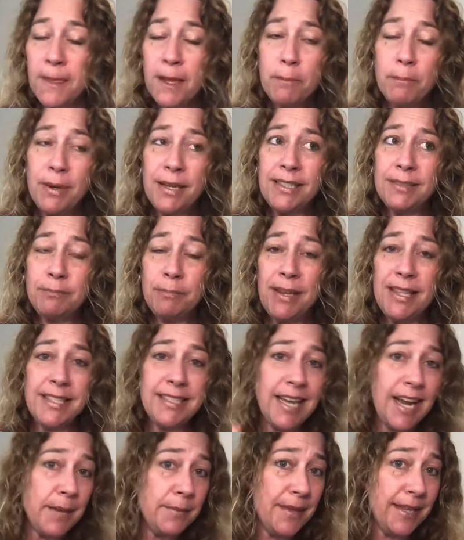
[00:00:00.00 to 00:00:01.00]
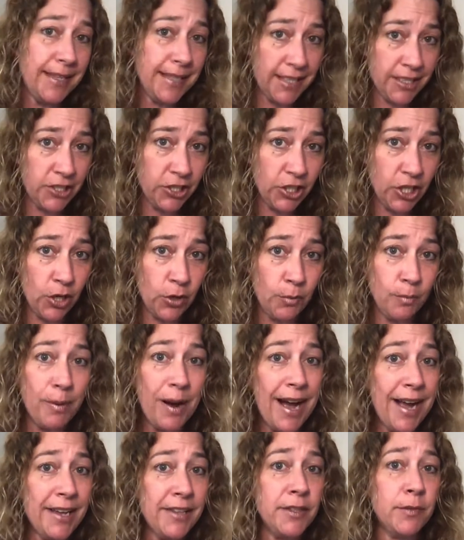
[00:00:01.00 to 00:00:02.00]
but by the time they get to go
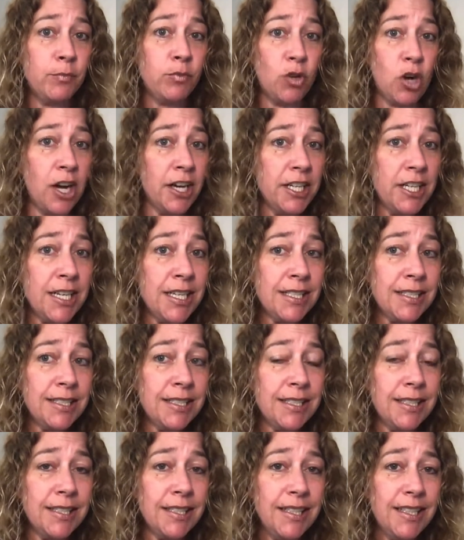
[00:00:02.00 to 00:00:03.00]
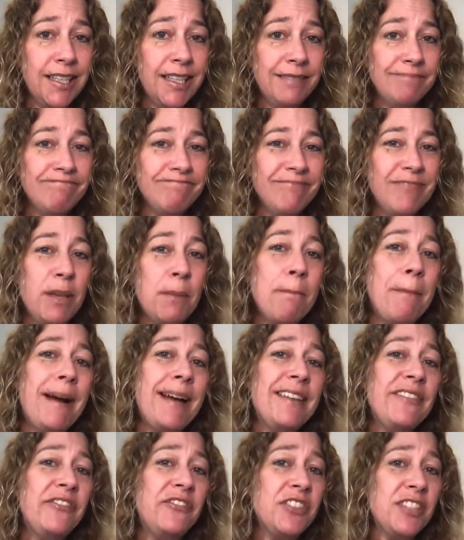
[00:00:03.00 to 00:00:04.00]
buy the product, it
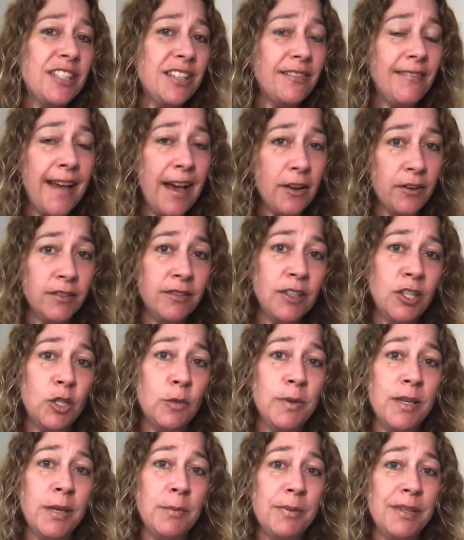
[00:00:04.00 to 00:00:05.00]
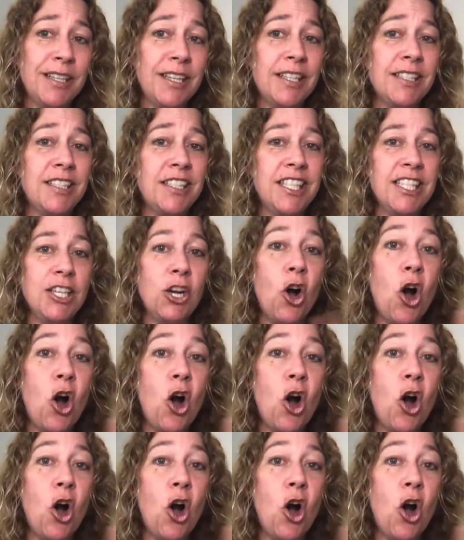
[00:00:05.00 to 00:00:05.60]
might fizzle out a little bit because the